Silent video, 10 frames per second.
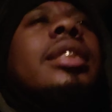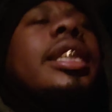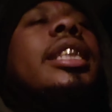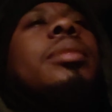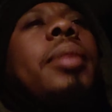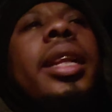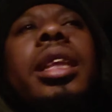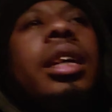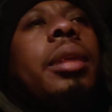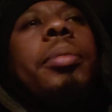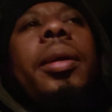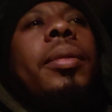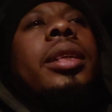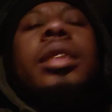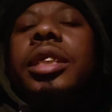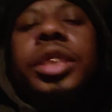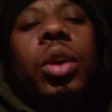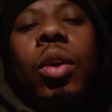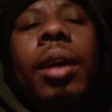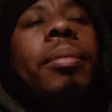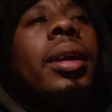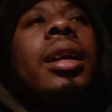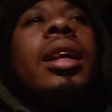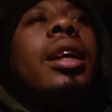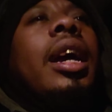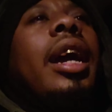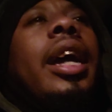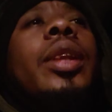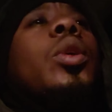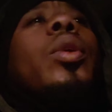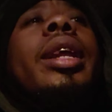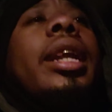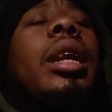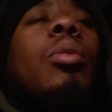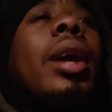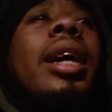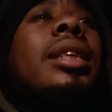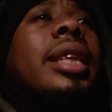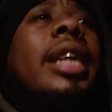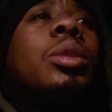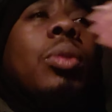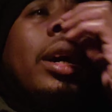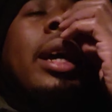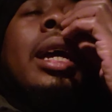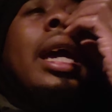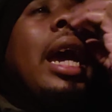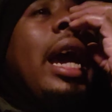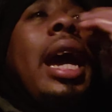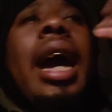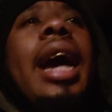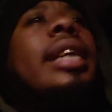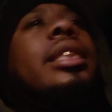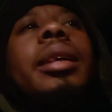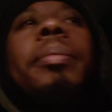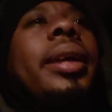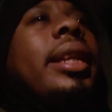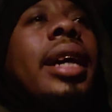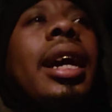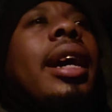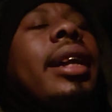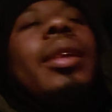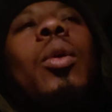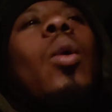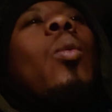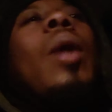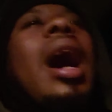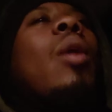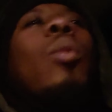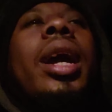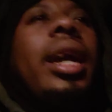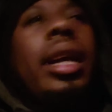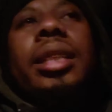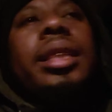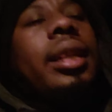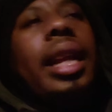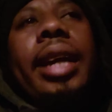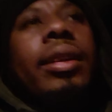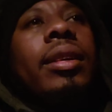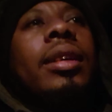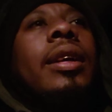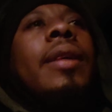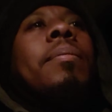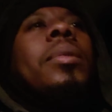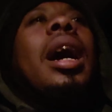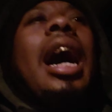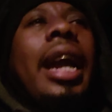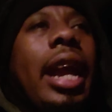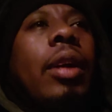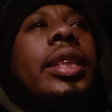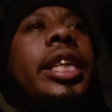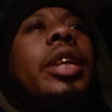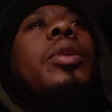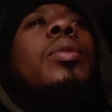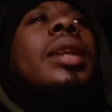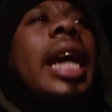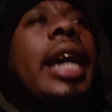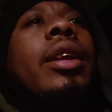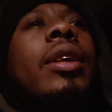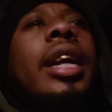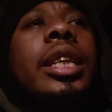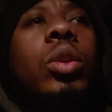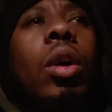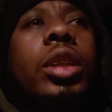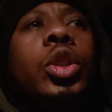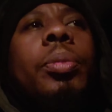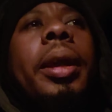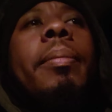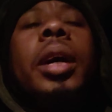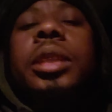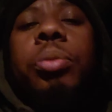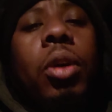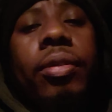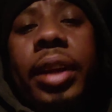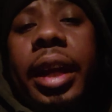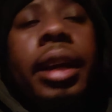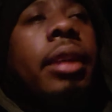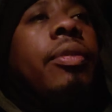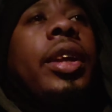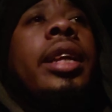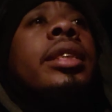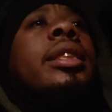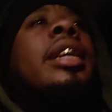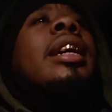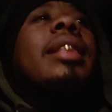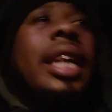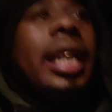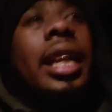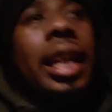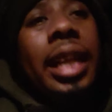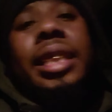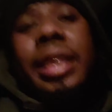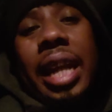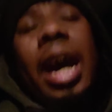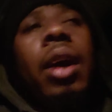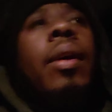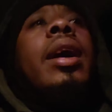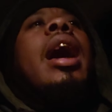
just make the commitment to show up and do it anyway because guess what it has to be done why wait until later I guarantee you, later is going to be much more of an inconvenience than it is now.